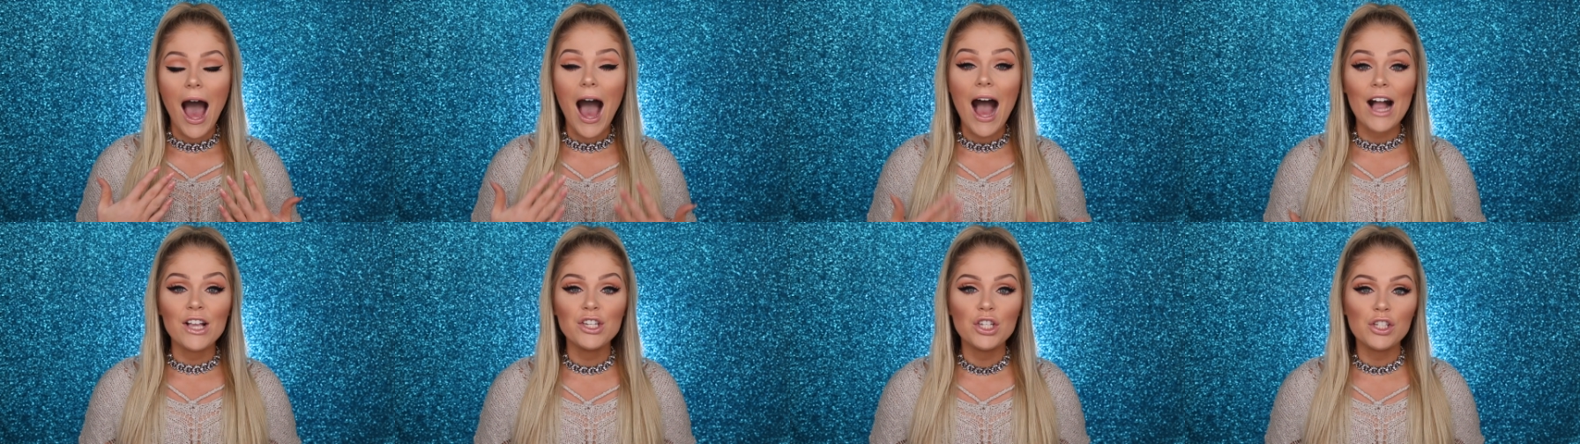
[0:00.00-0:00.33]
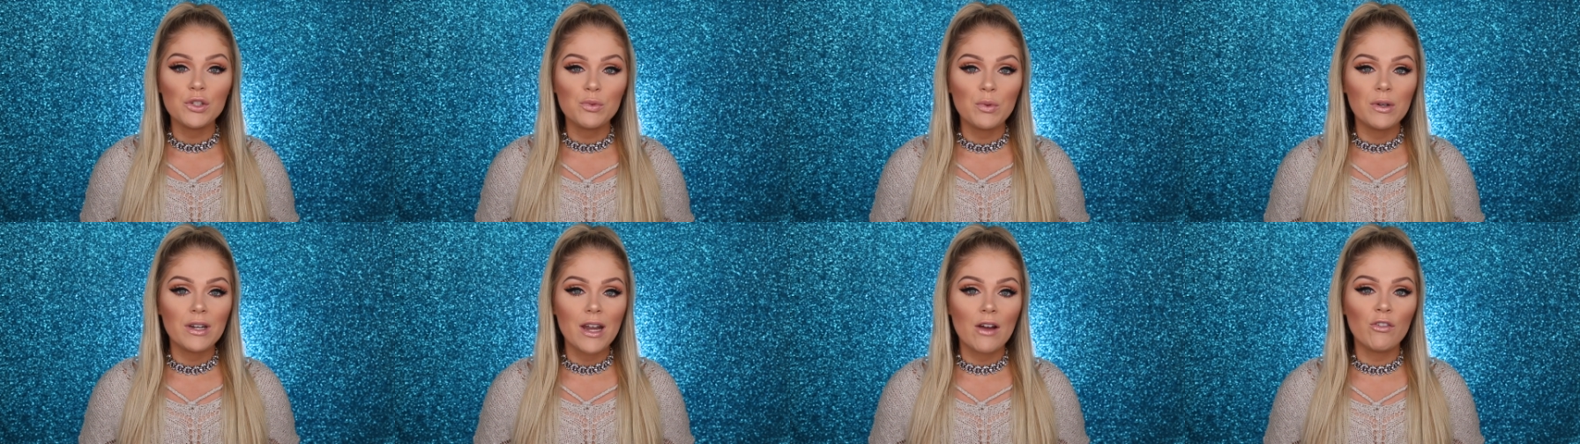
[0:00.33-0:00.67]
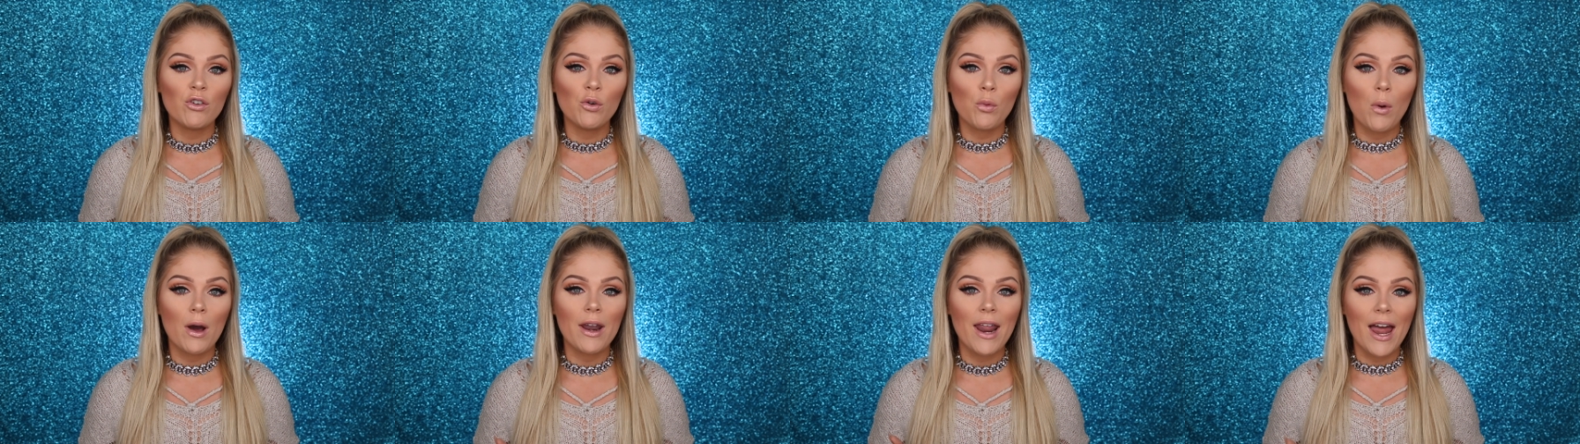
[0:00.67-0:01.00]
I just would
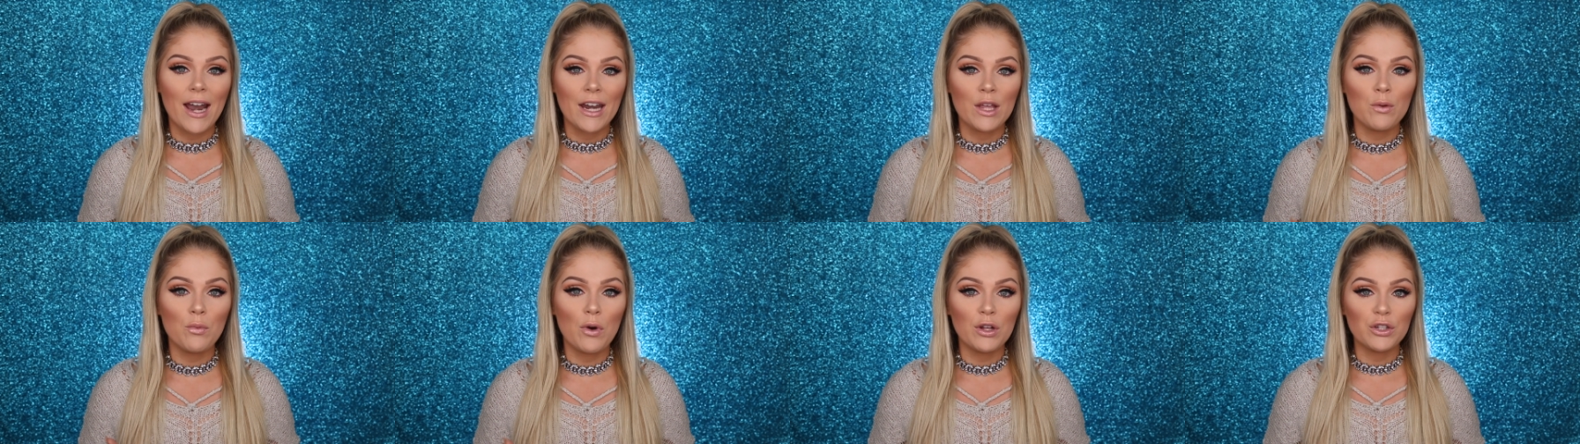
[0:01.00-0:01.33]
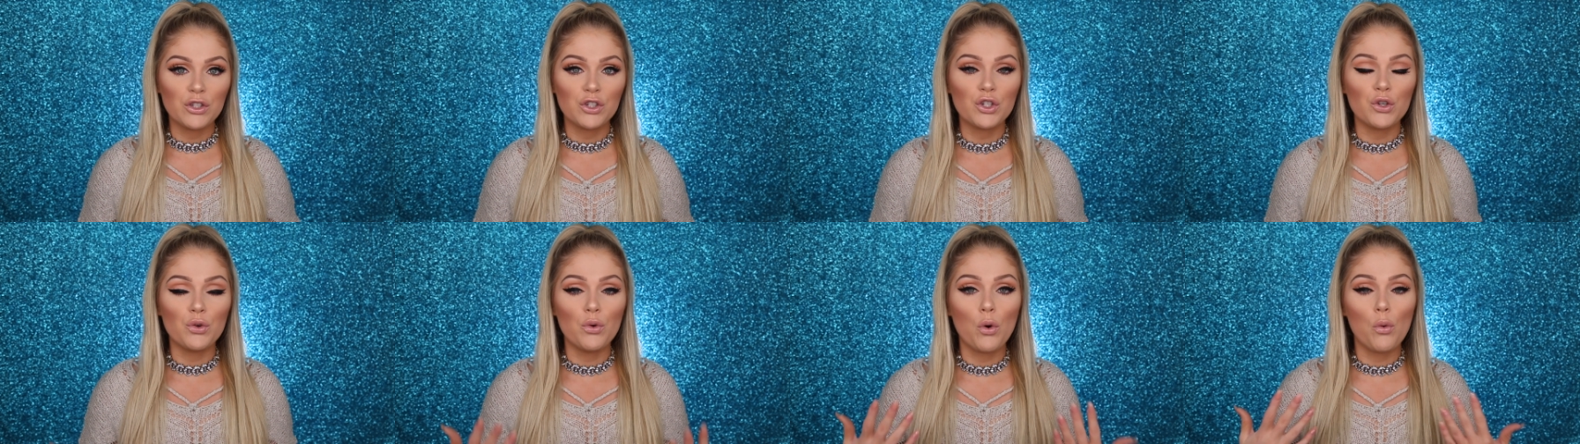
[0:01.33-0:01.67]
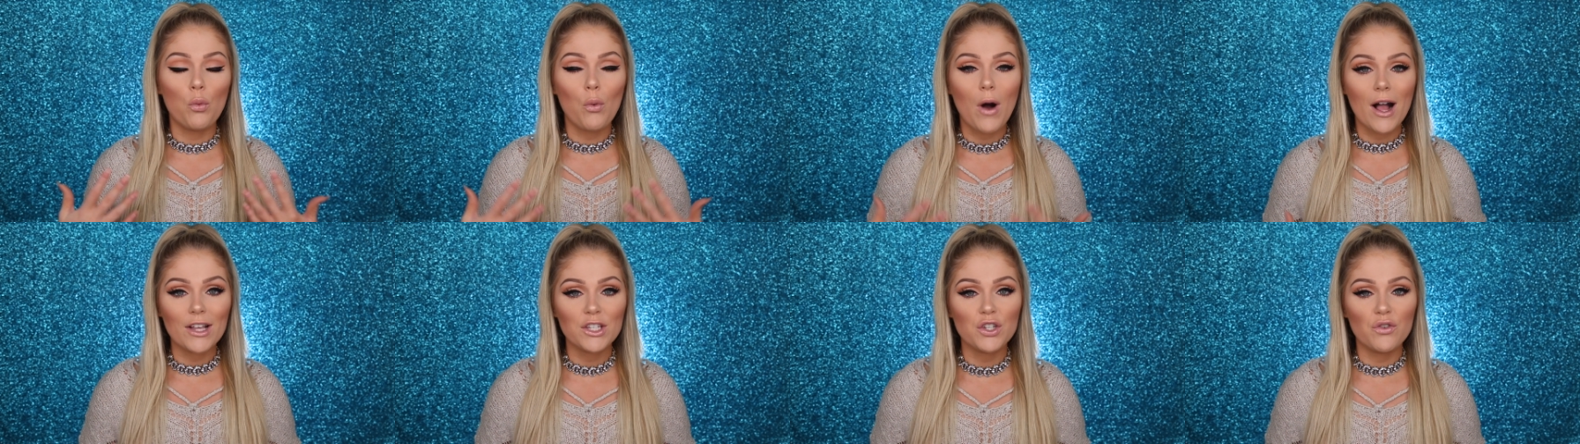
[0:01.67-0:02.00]
never want anyone to
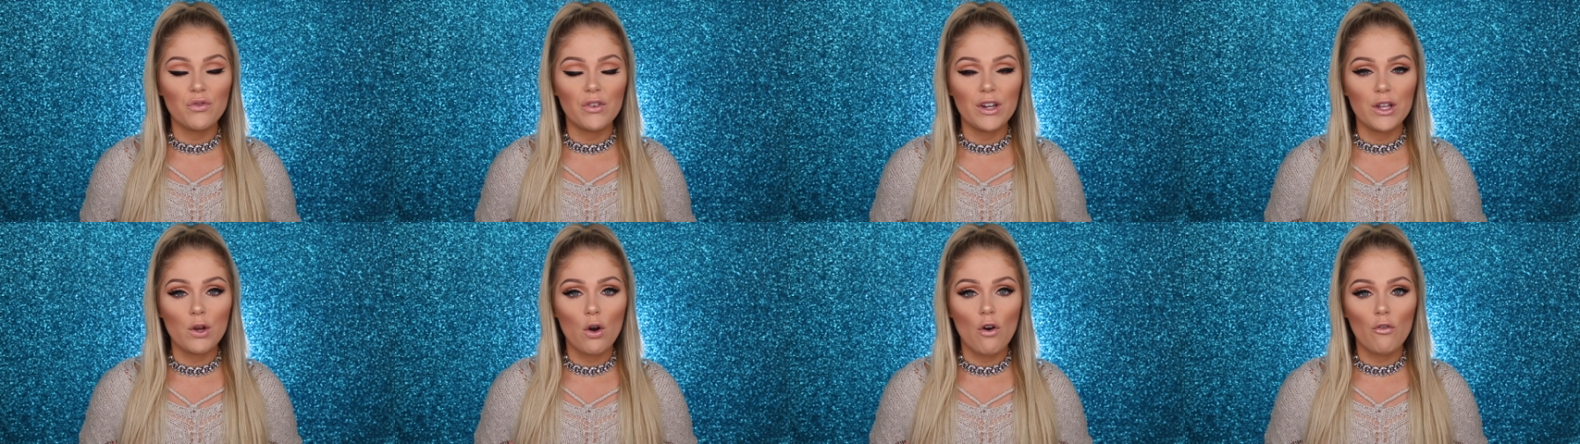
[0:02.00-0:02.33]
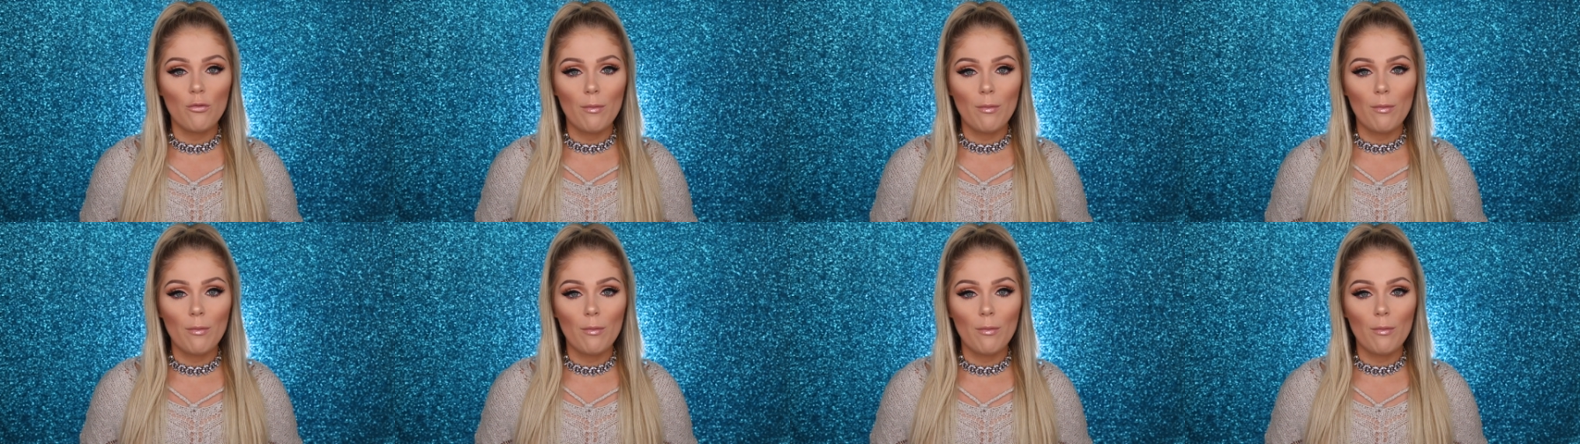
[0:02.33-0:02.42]
watch a video